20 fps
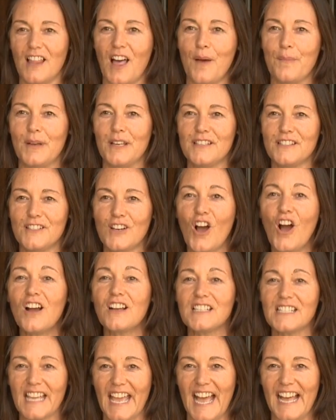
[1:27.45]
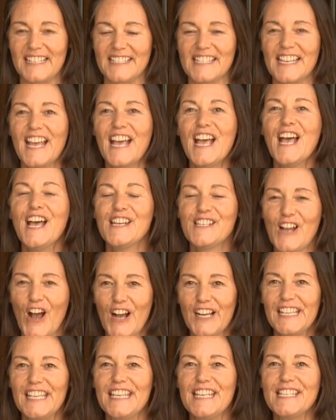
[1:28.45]
llamas, dogs, cats,
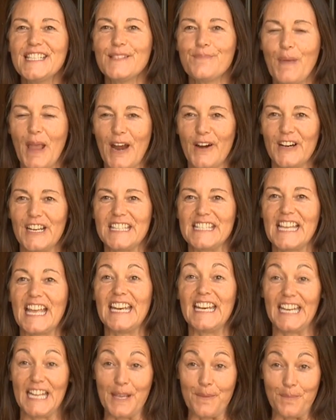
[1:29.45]
donkeys, parrots, and an